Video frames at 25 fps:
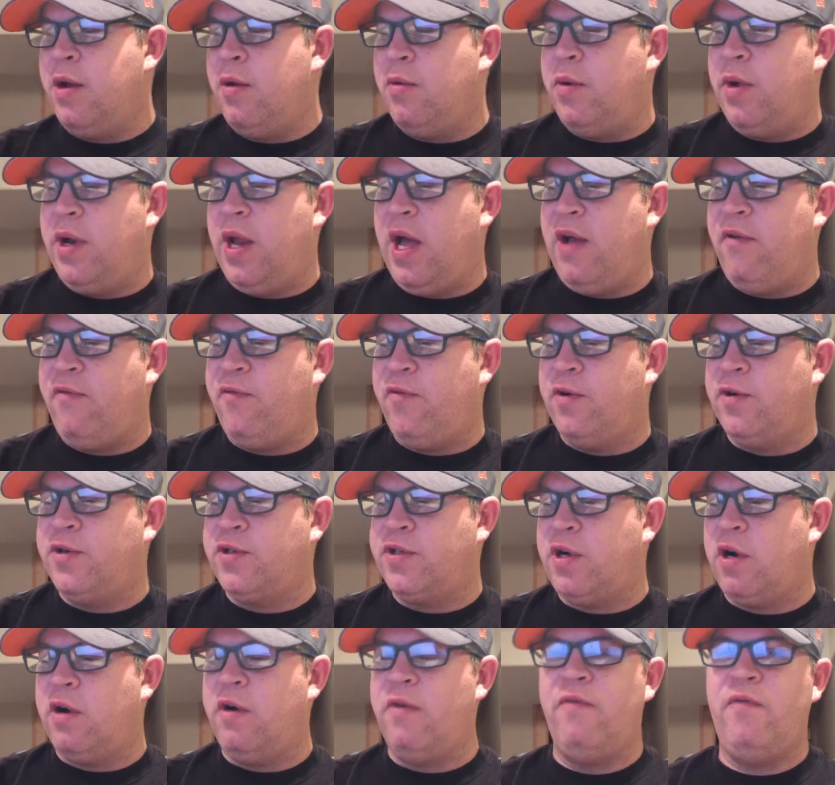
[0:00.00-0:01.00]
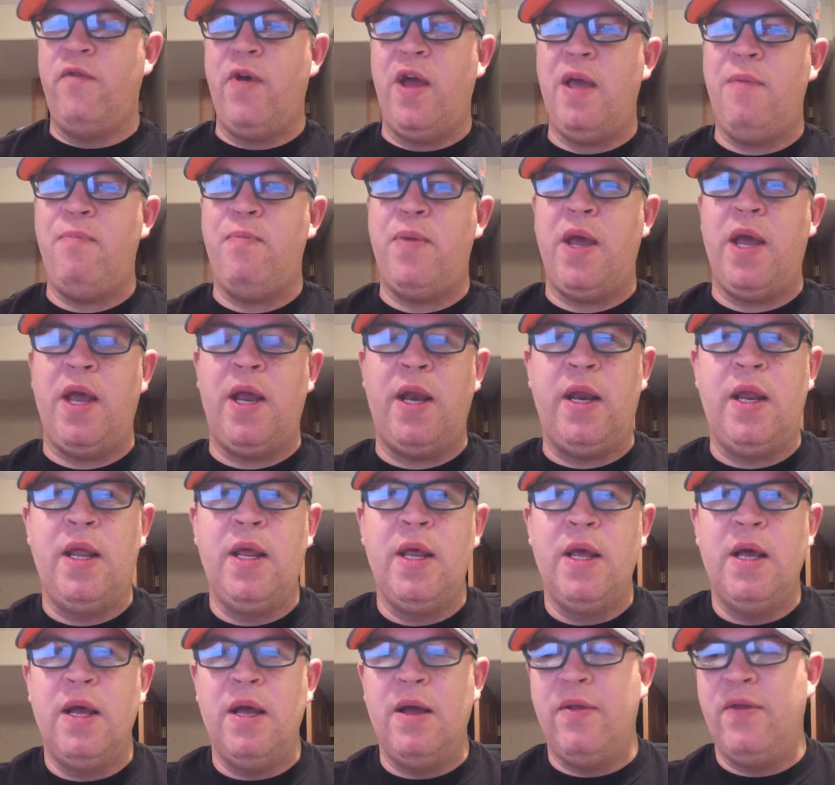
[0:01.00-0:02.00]
when I first started vaping,
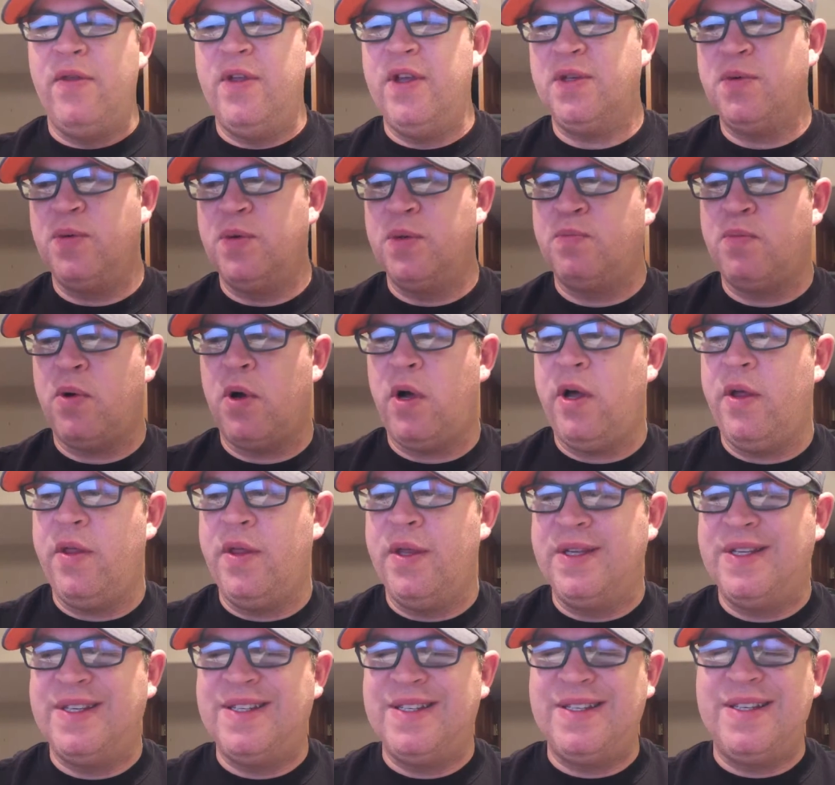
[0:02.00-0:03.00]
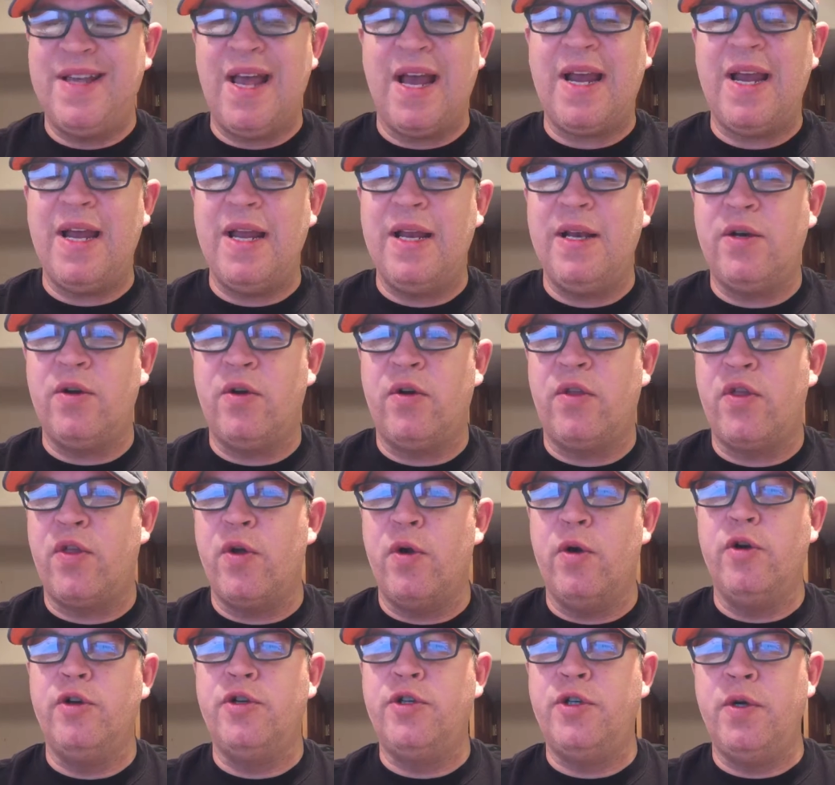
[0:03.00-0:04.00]
this was probably the second or
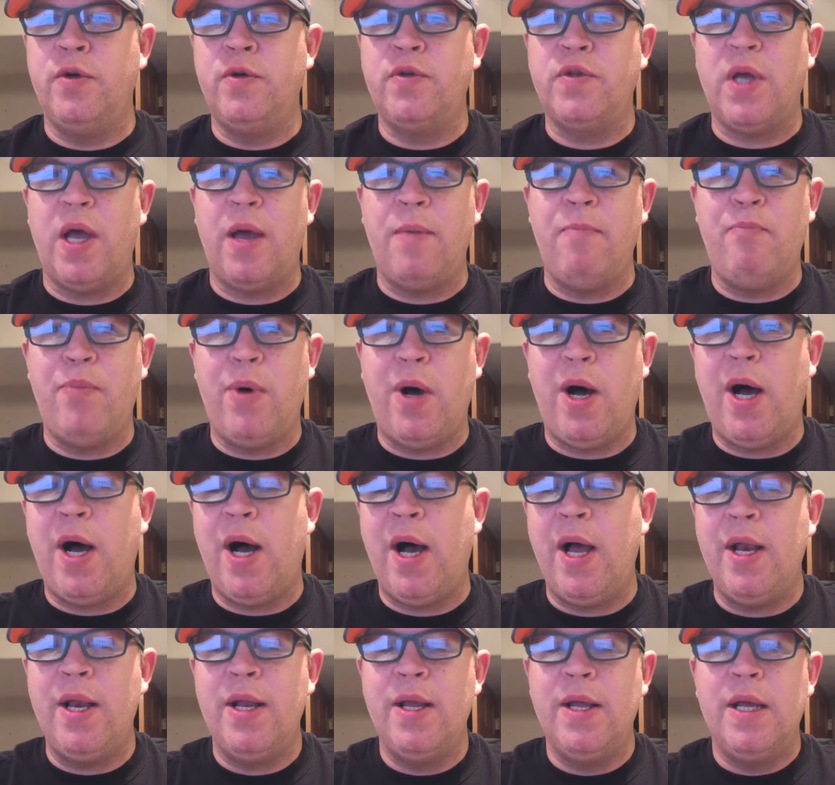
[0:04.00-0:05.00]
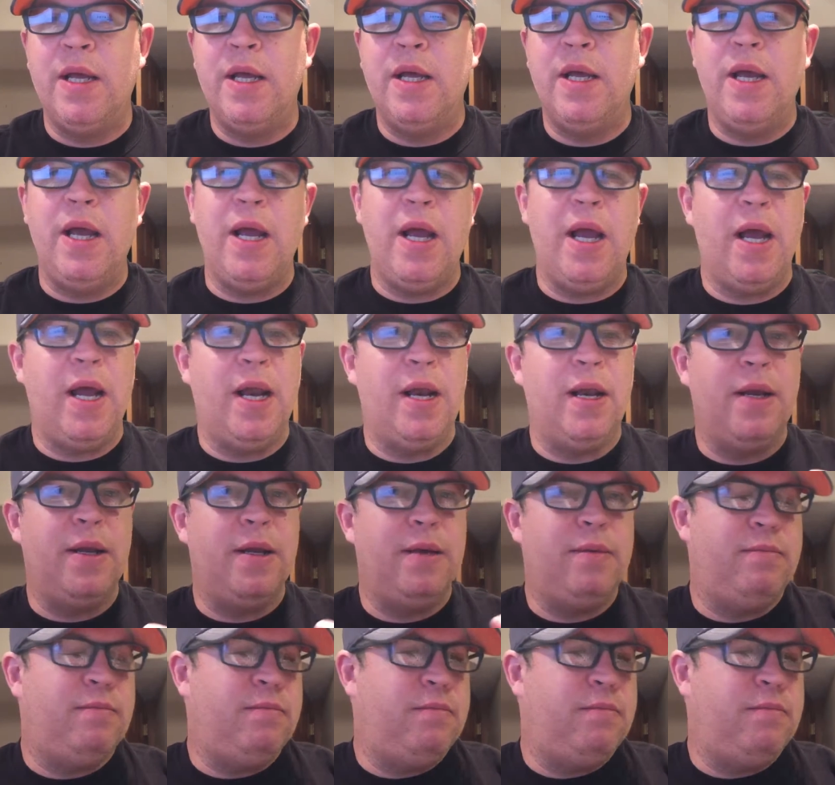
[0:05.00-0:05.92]
third juice I bought, and